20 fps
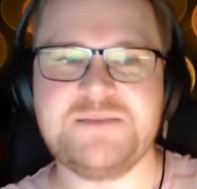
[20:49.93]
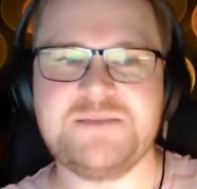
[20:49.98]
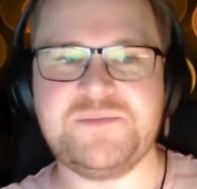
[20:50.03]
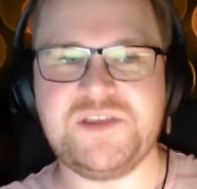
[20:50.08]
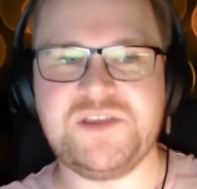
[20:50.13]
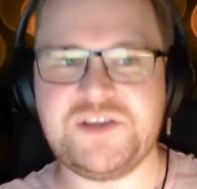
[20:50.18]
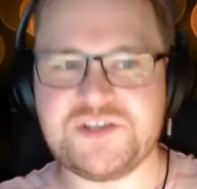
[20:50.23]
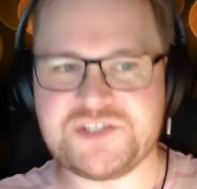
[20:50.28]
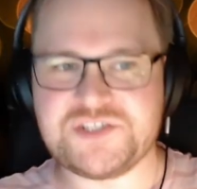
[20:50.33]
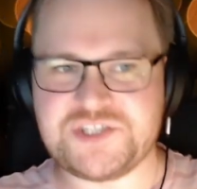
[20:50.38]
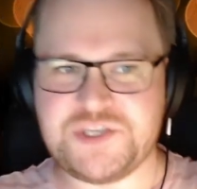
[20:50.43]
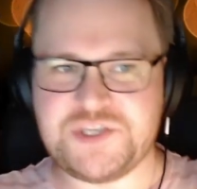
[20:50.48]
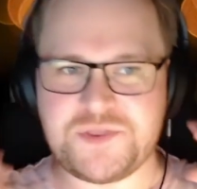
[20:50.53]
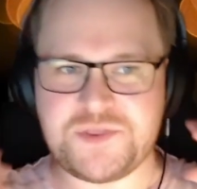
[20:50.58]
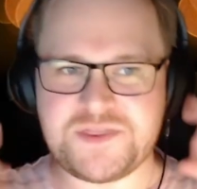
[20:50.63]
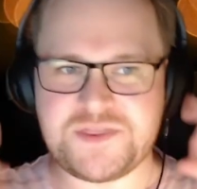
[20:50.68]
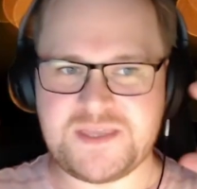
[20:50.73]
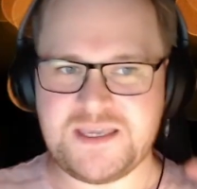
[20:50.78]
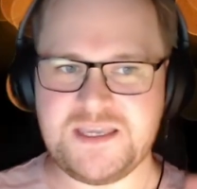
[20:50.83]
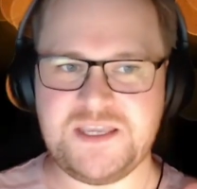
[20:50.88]
because you
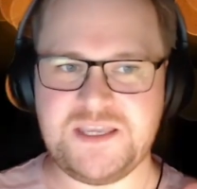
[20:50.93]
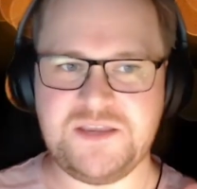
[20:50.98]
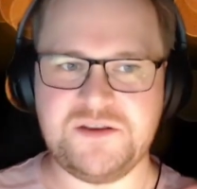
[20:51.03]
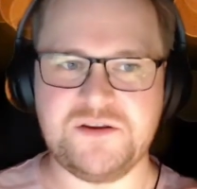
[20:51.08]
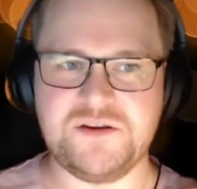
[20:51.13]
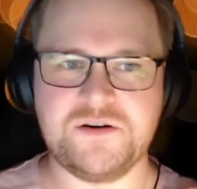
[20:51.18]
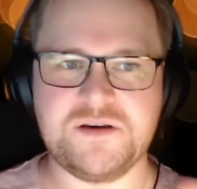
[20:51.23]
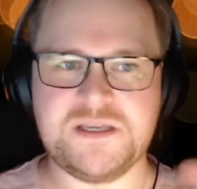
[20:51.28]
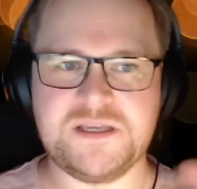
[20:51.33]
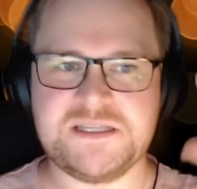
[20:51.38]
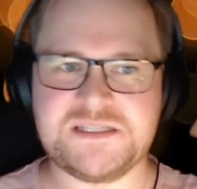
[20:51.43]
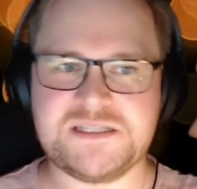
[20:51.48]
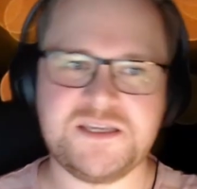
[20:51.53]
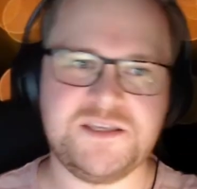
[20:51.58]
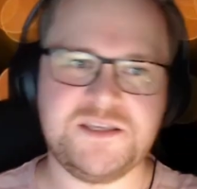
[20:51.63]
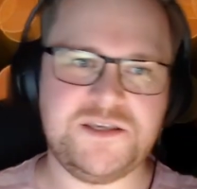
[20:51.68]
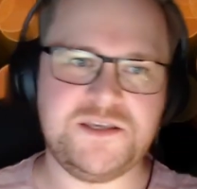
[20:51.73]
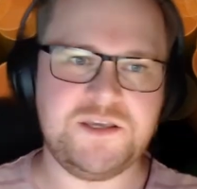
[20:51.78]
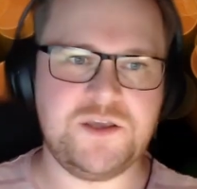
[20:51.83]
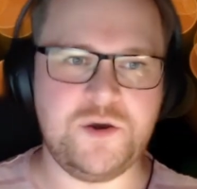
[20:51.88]
think you know it,
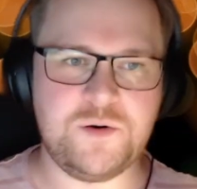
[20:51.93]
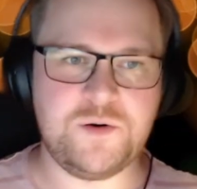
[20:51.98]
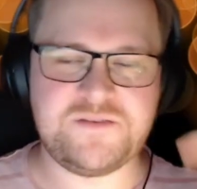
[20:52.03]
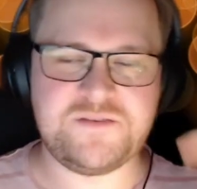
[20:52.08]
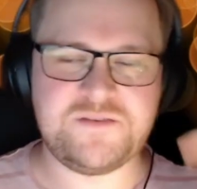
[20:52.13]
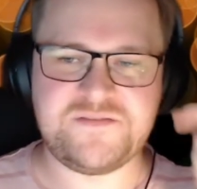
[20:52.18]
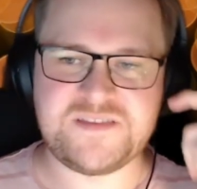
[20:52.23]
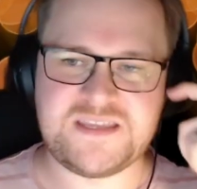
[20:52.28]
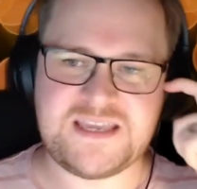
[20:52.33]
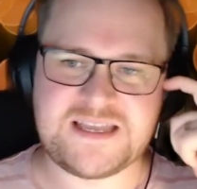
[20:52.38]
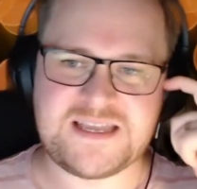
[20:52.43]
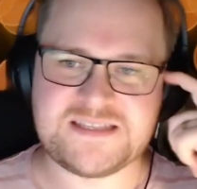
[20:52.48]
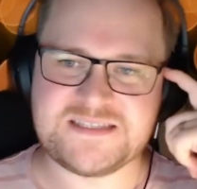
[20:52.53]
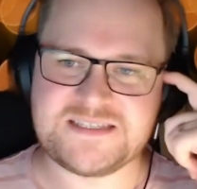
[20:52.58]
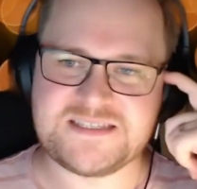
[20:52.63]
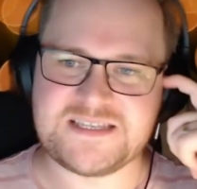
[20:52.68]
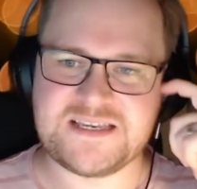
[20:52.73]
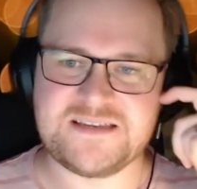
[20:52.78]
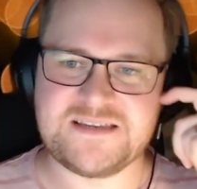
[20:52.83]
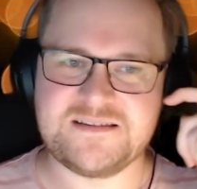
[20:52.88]
you go in for the
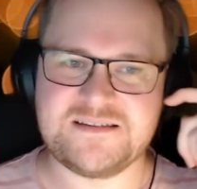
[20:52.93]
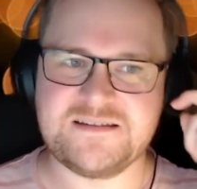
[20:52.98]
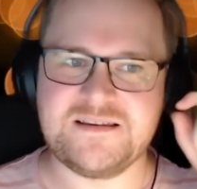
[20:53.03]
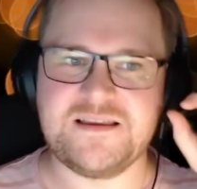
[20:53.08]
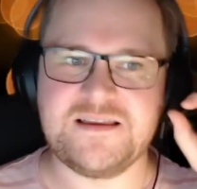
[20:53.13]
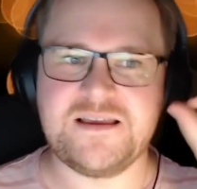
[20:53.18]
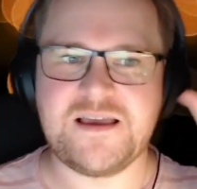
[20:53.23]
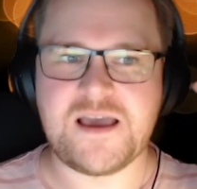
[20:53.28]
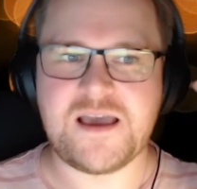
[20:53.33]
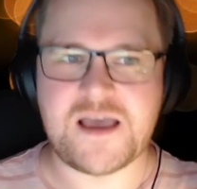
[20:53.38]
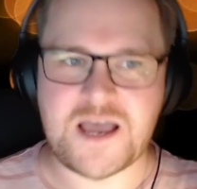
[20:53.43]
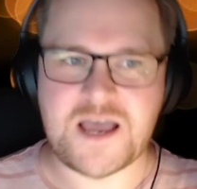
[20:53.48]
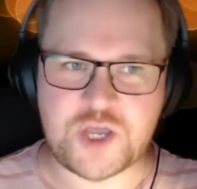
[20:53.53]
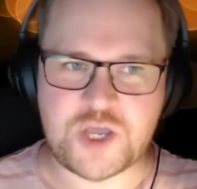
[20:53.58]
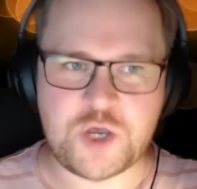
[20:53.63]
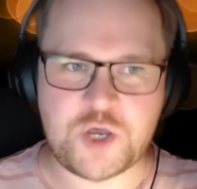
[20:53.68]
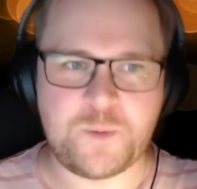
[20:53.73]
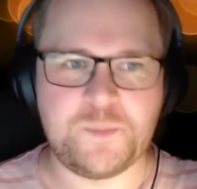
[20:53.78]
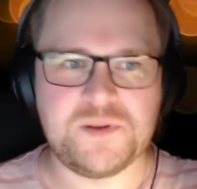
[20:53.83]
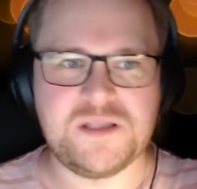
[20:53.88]
answer, a
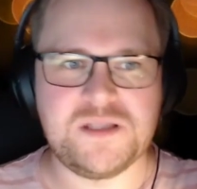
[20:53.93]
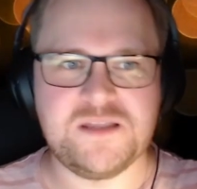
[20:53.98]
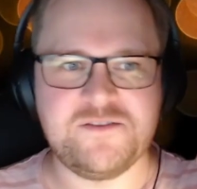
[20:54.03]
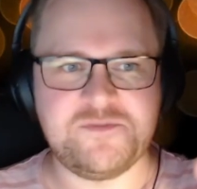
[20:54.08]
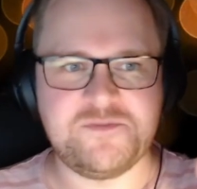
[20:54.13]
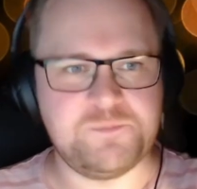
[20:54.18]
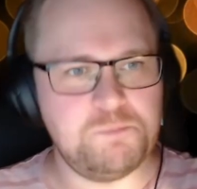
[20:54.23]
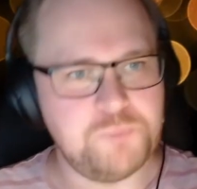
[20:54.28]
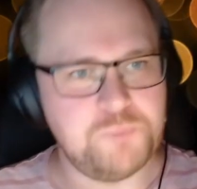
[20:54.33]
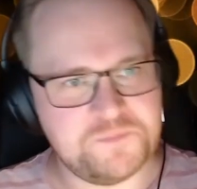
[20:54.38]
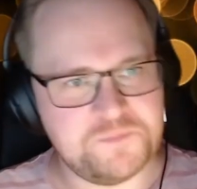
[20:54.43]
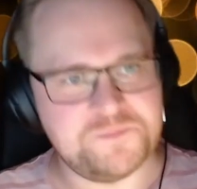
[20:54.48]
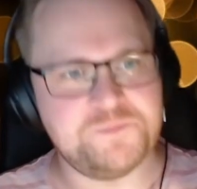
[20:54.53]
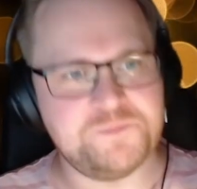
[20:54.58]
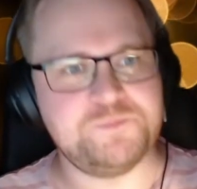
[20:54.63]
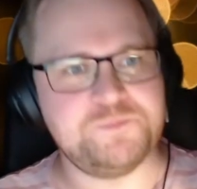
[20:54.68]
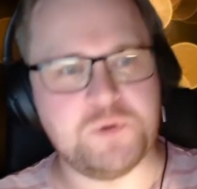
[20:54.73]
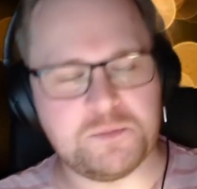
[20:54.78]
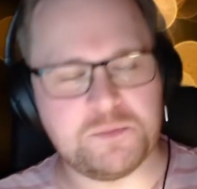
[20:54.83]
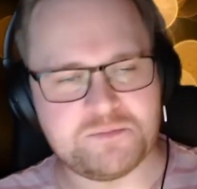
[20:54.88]
couple of
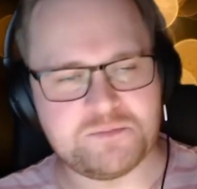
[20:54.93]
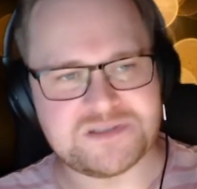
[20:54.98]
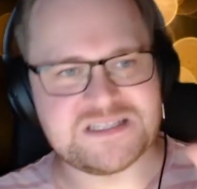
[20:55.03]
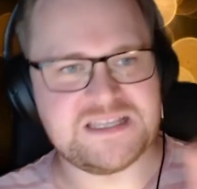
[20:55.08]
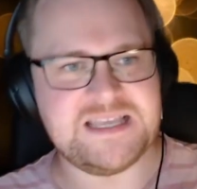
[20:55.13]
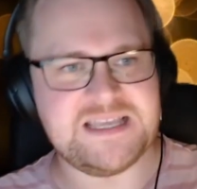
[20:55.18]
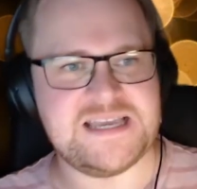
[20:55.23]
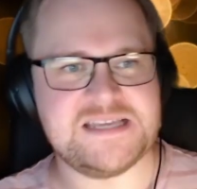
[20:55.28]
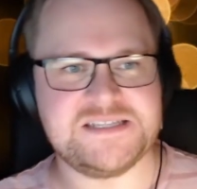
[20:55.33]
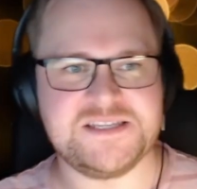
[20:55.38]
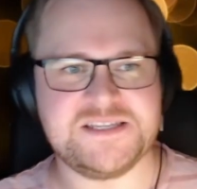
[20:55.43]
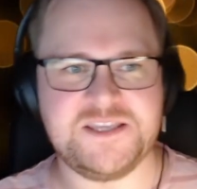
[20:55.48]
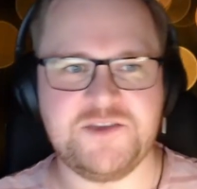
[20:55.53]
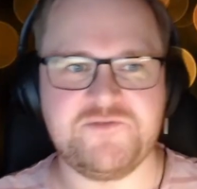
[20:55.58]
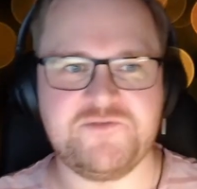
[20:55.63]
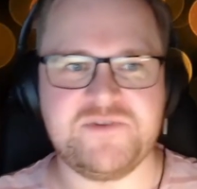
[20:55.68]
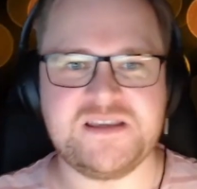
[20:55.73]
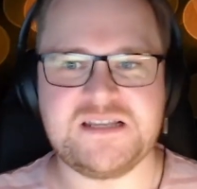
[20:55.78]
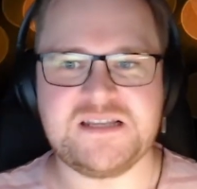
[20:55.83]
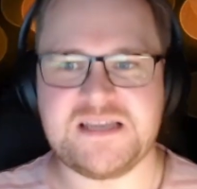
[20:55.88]
bumps later
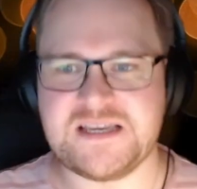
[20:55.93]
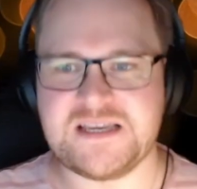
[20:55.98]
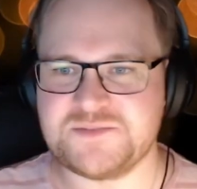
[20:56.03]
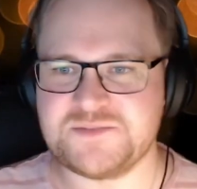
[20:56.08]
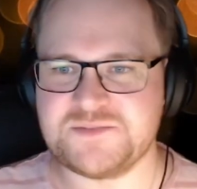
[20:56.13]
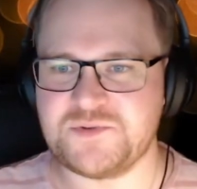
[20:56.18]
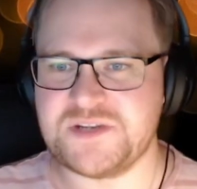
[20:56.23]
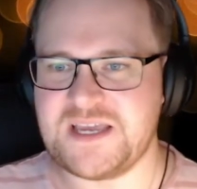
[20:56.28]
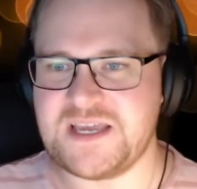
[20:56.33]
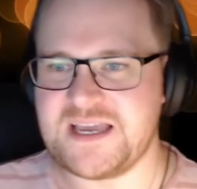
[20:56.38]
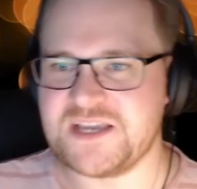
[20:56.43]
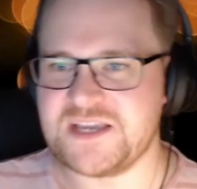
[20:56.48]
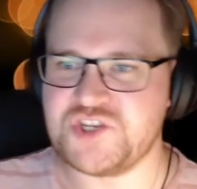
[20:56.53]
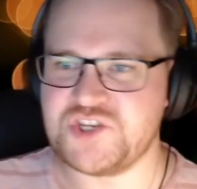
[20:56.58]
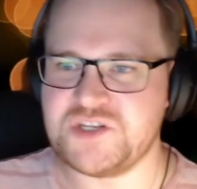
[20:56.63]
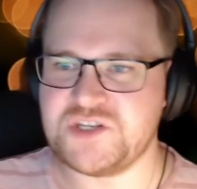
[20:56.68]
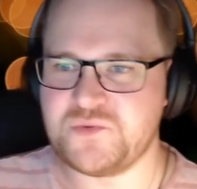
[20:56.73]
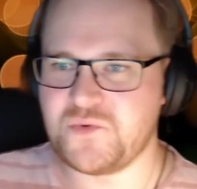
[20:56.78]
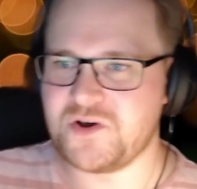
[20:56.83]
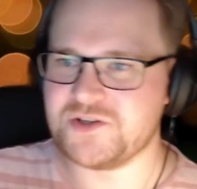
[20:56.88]
you realise what it
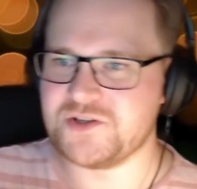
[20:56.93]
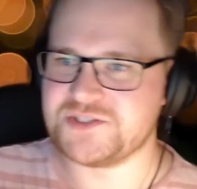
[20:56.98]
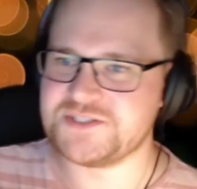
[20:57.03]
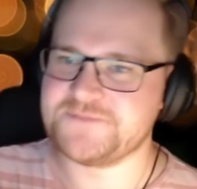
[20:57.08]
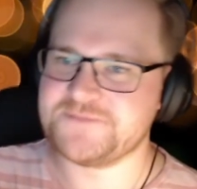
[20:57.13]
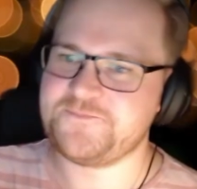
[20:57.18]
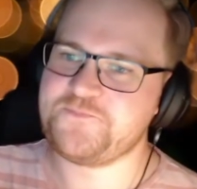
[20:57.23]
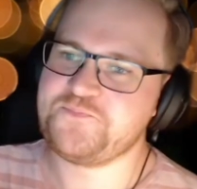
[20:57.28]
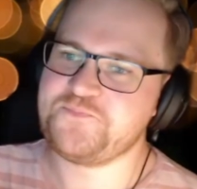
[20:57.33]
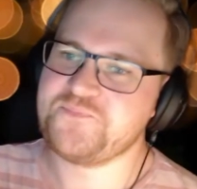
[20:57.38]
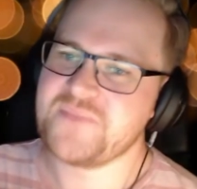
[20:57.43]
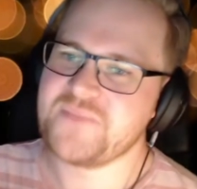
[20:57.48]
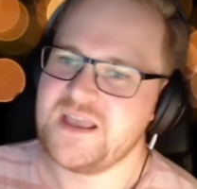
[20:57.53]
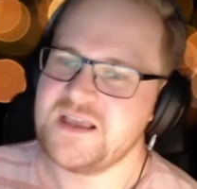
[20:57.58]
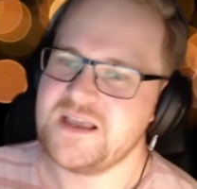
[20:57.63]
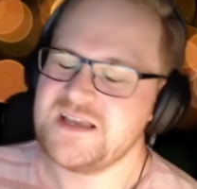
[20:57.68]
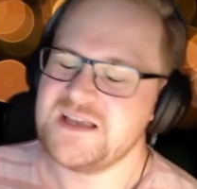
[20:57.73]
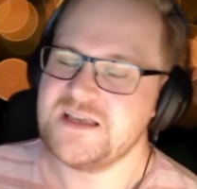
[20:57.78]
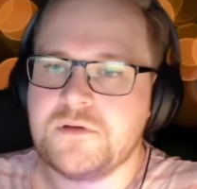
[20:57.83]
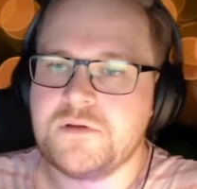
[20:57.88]
actually was.
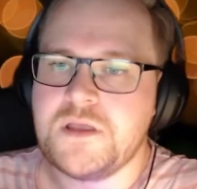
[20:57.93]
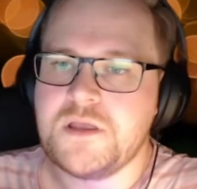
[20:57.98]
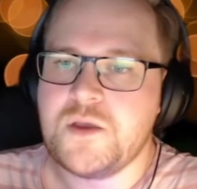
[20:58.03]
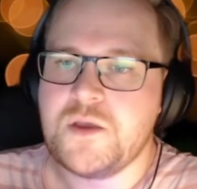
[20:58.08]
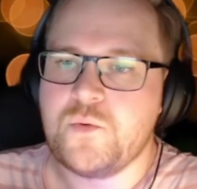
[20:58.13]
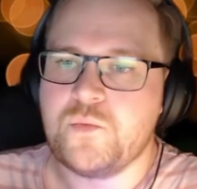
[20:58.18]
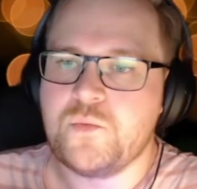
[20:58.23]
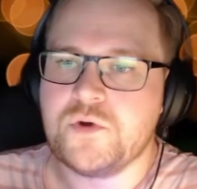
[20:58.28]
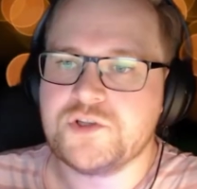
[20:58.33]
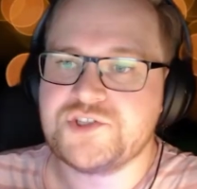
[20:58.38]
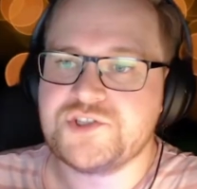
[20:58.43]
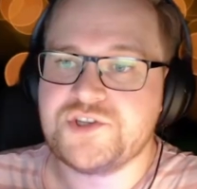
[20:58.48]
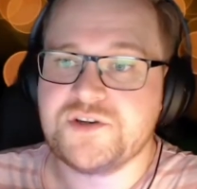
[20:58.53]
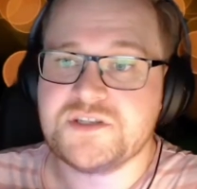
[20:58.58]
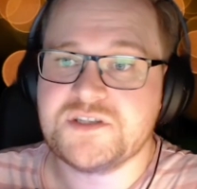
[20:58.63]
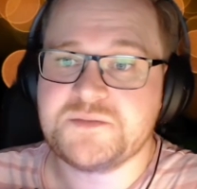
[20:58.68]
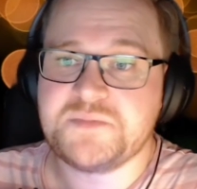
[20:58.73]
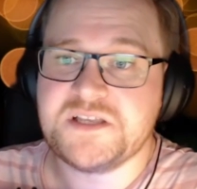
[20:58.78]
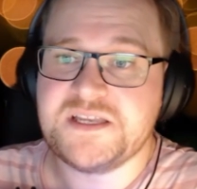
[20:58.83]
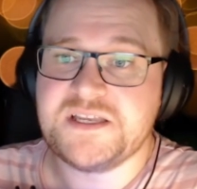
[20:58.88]
What song
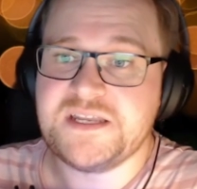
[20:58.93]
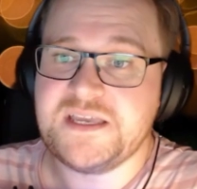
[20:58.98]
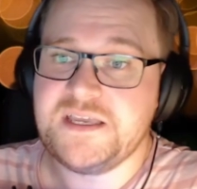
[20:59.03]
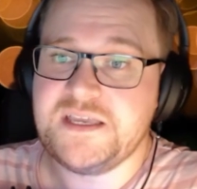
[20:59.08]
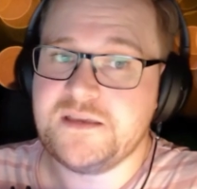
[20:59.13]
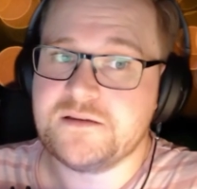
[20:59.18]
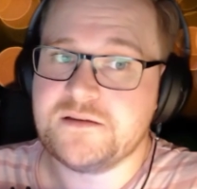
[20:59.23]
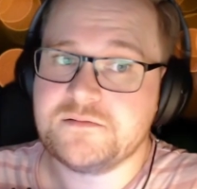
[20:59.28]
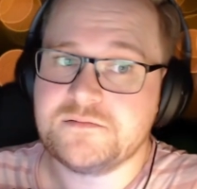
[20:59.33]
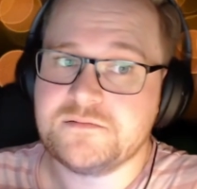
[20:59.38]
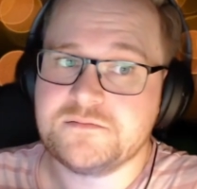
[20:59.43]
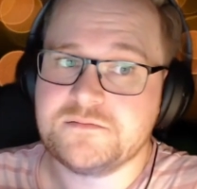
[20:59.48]
is playing here?